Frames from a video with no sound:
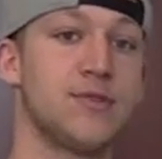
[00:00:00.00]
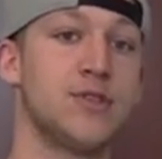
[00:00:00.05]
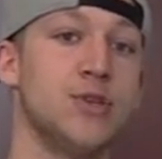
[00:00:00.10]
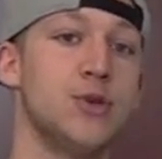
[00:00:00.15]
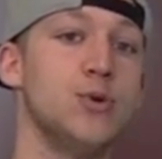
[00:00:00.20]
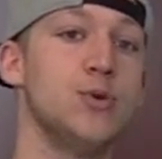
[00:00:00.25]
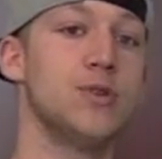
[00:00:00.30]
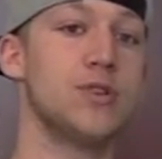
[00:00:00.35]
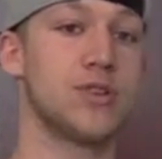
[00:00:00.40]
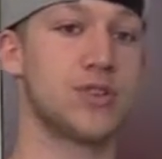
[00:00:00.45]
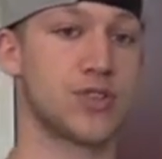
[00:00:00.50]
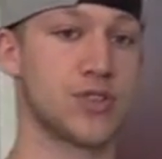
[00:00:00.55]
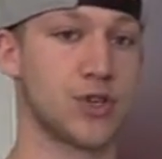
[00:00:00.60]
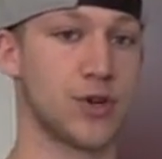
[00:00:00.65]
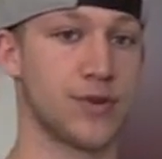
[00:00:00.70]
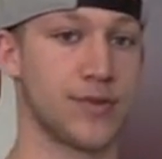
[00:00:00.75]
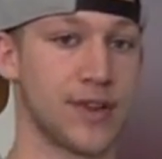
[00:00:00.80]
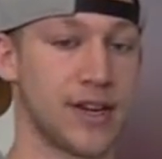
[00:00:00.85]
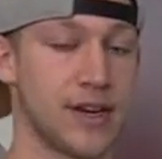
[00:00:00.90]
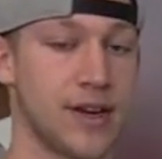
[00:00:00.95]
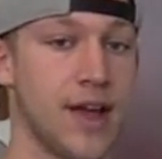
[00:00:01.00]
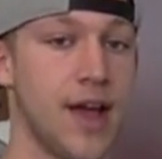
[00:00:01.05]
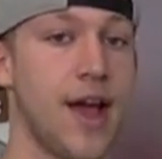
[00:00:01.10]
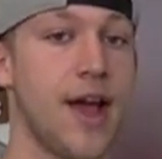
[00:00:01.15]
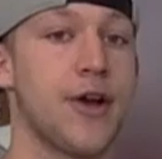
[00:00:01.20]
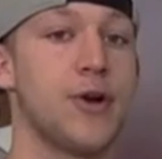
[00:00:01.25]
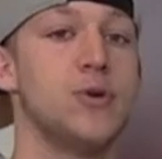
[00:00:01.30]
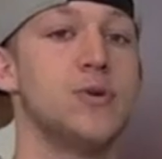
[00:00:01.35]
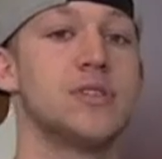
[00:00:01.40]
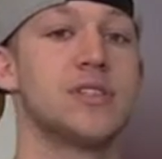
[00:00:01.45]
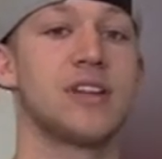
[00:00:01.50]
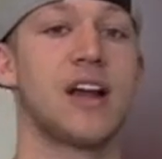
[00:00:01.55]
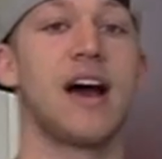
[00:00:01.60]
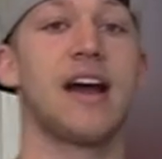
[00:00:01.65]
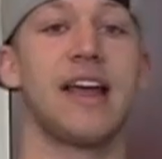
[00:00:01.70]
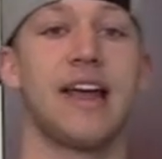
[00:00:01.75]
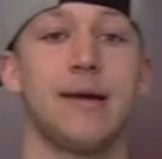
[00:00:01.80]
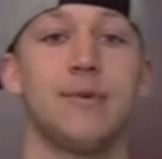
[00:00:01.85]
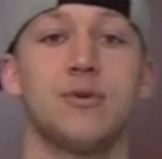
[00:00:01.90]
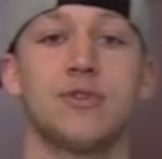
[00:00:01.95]
to the servant who was
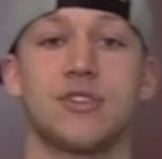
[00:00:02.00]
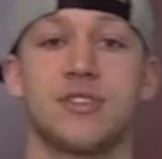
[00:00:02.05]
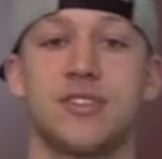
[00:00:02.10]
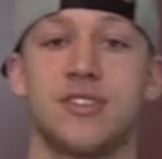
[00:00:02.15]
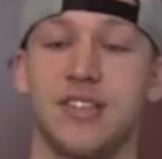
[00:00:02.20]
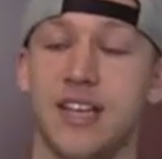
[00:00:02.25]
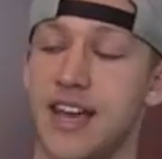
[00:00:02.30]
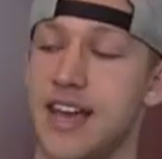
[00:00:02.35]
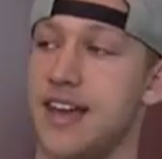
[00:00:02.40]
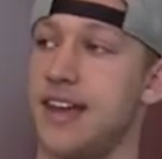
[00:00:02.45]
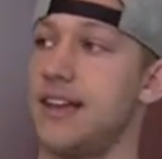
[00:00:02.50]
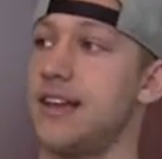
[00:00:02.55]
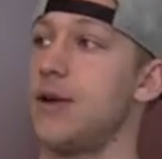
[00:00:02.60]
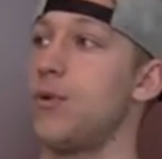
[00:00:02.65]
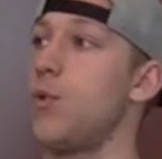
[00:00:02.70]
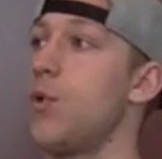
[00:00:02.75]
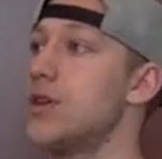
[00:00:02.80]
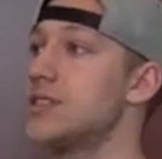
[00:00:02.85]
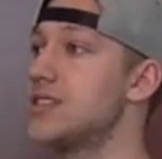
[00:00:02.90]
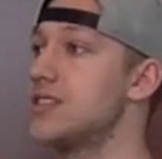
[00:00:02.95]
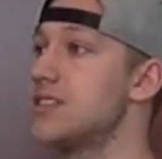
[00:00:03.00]
not able to see it. And then once